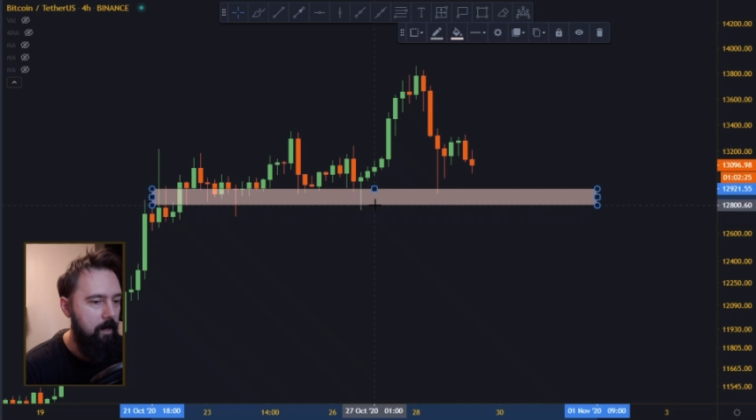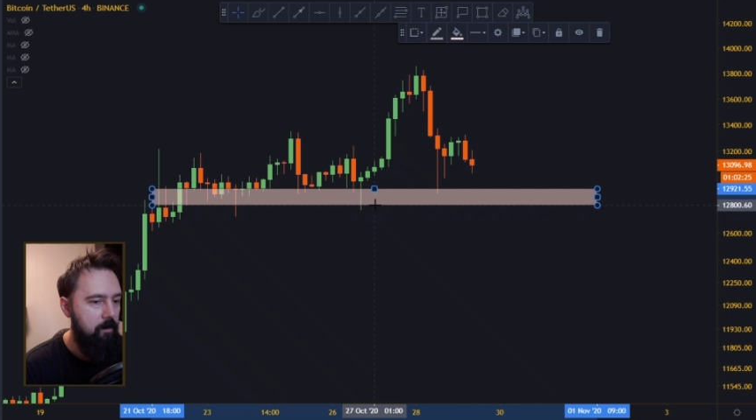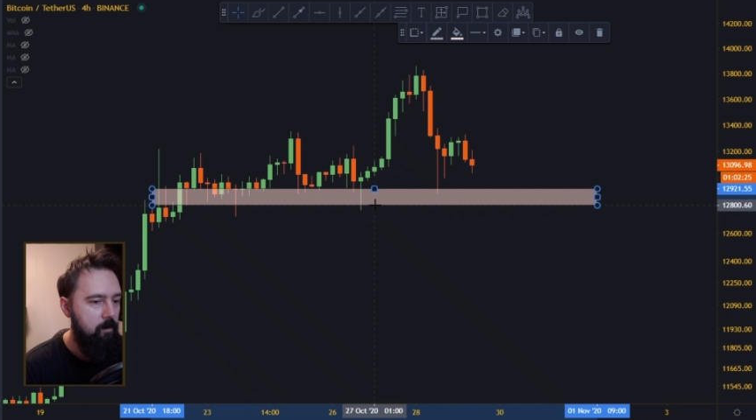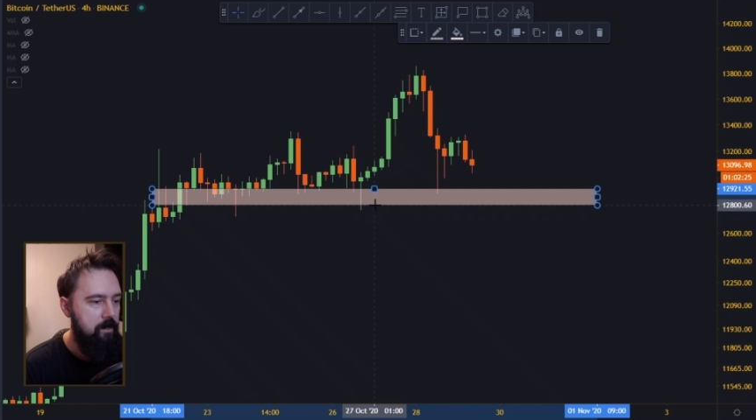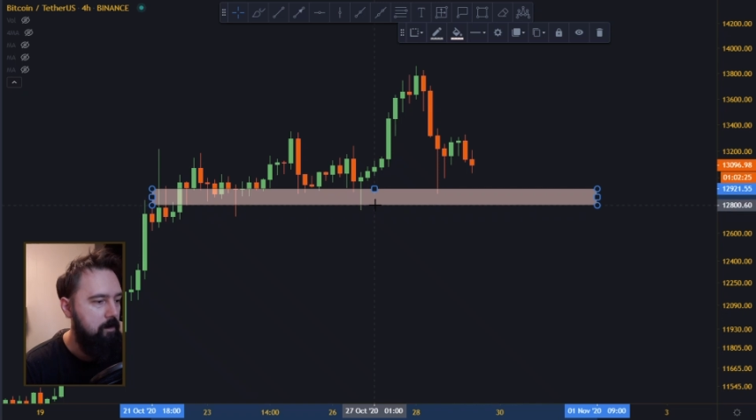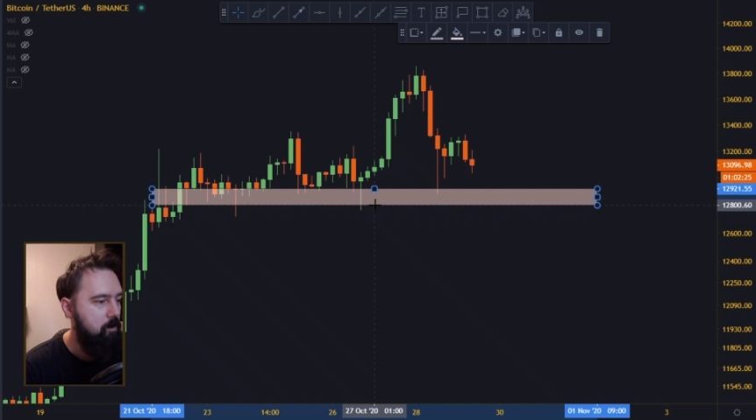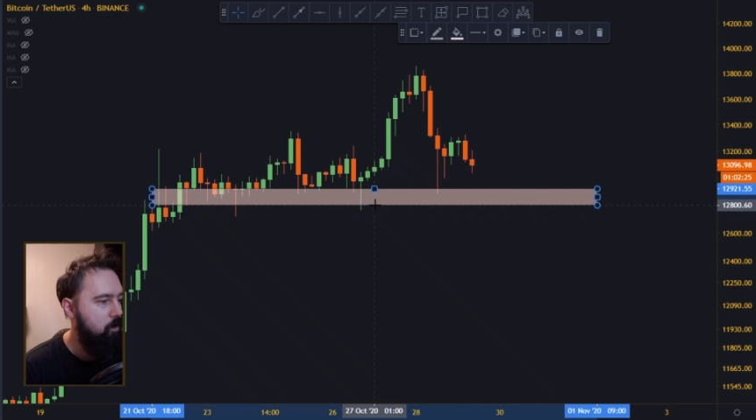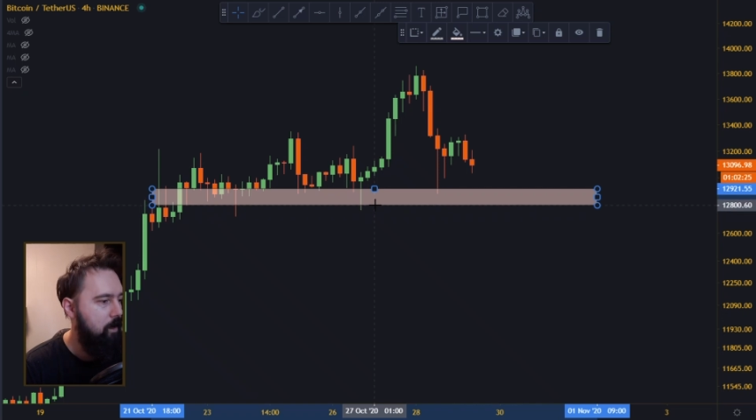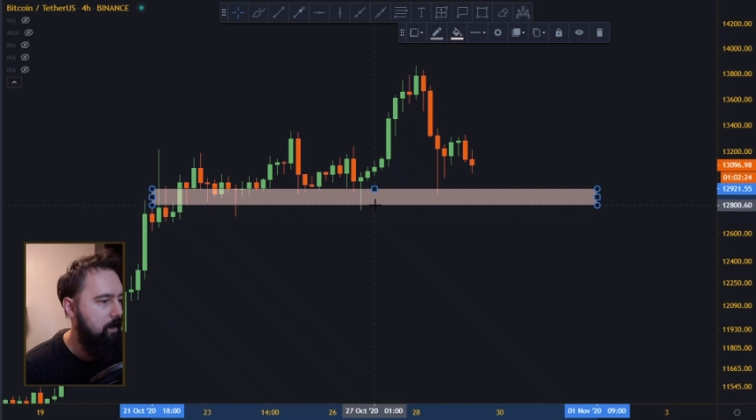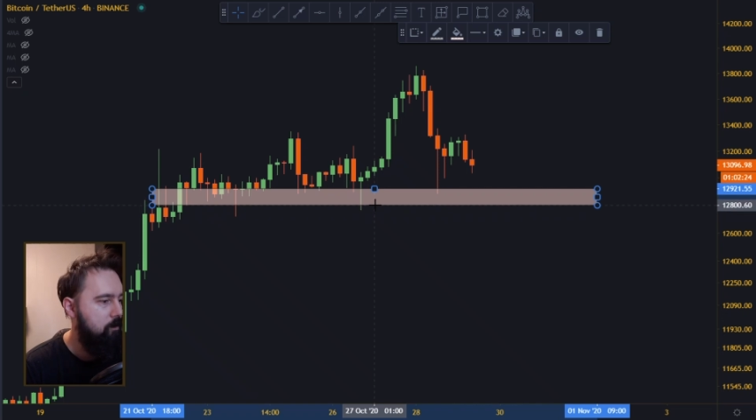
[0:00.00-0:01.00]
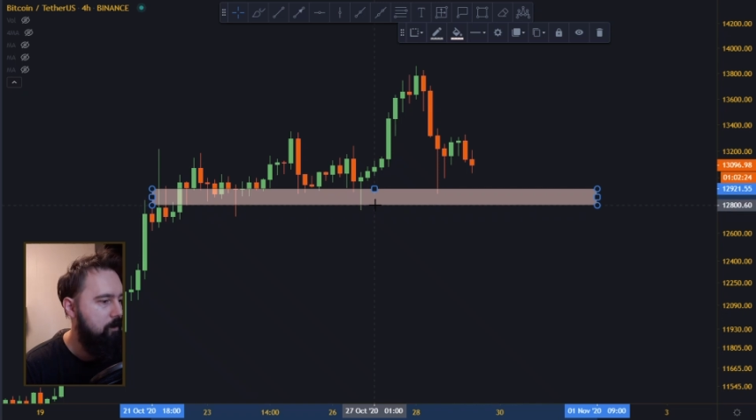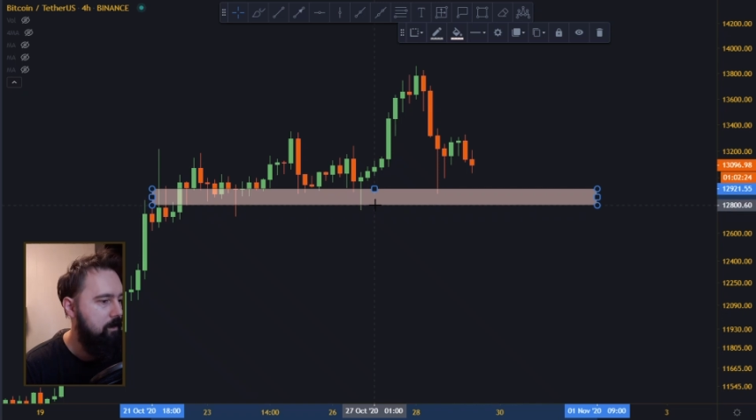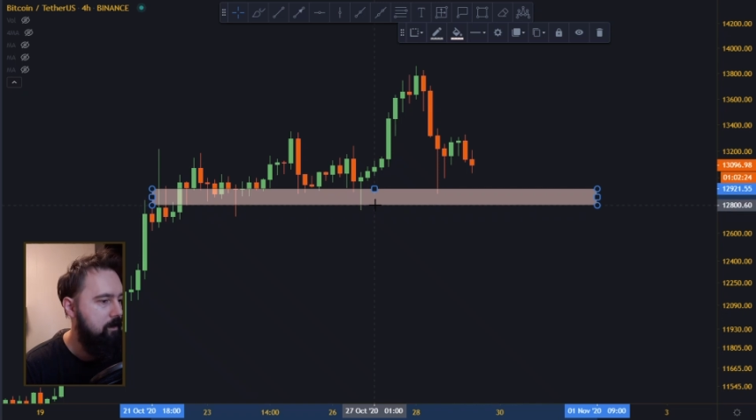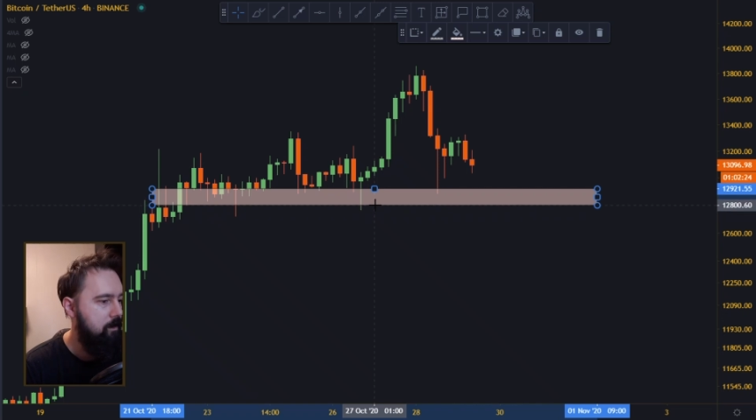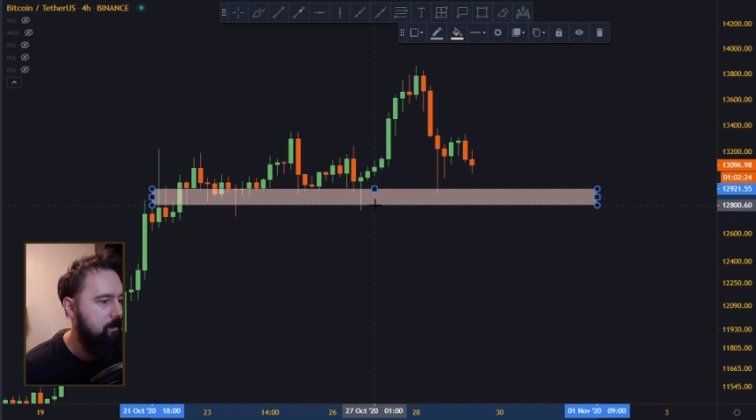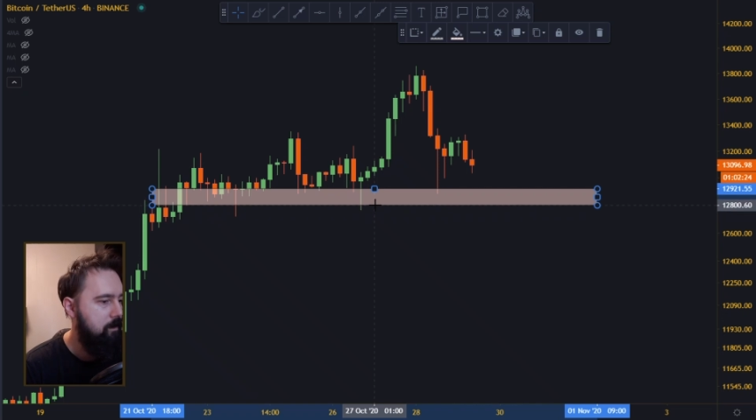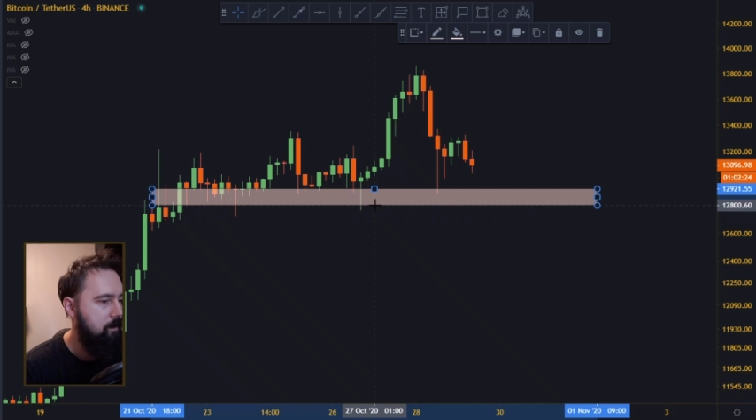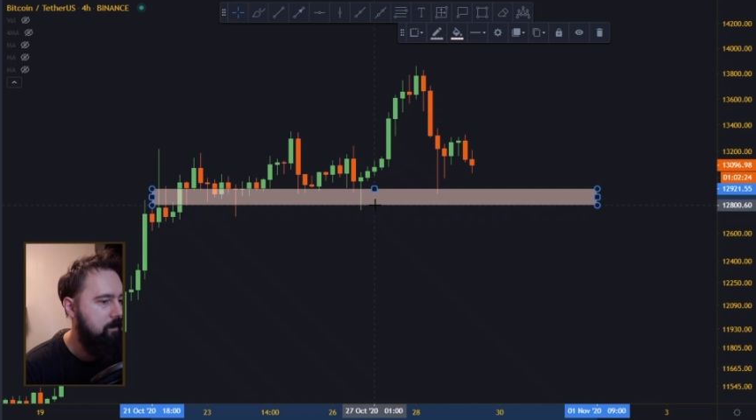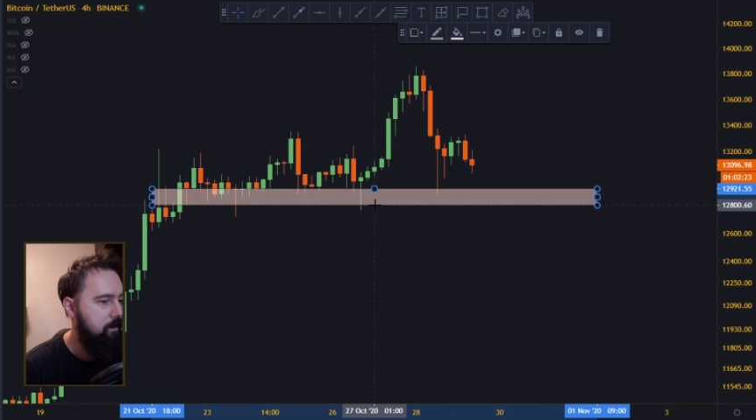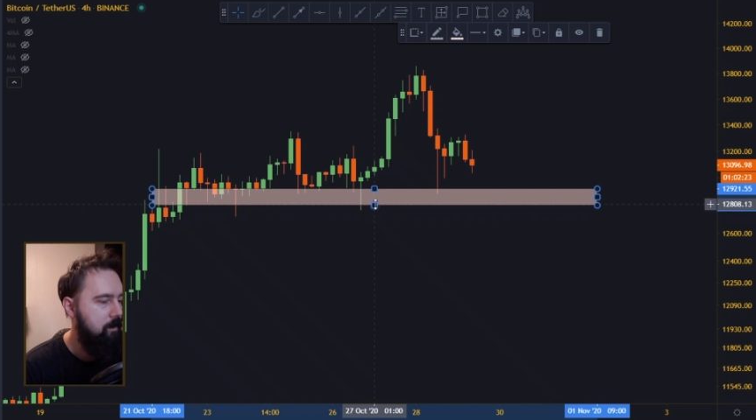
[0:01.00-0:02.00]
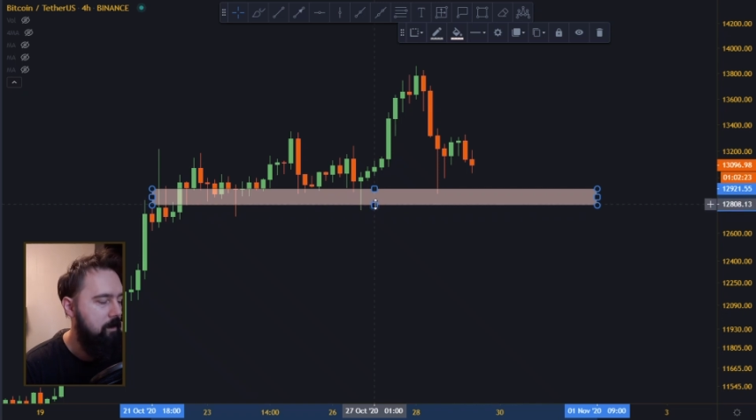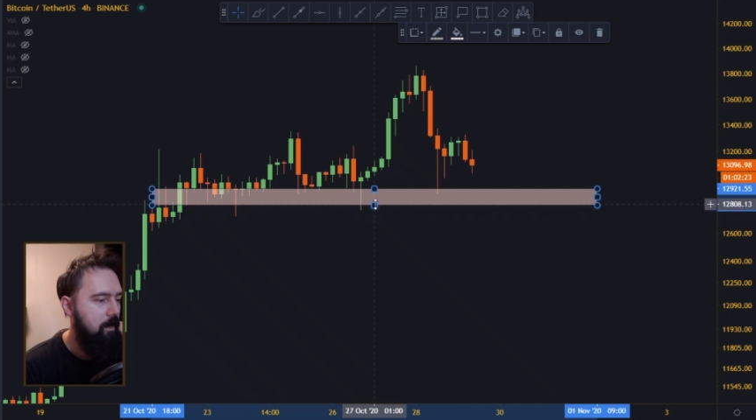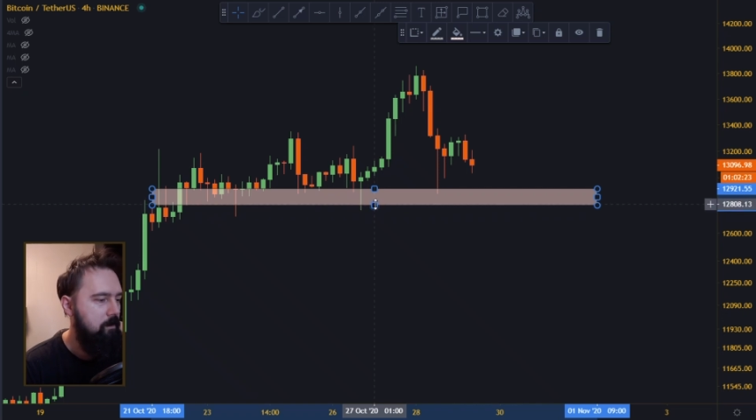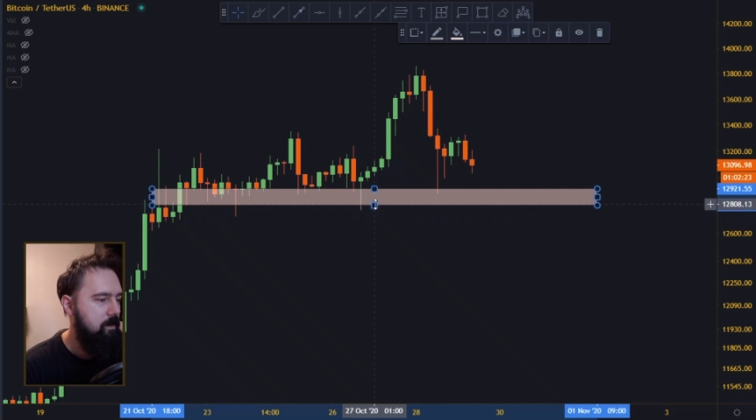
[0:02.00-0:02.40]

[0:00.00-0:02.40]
We said 2.8, right? How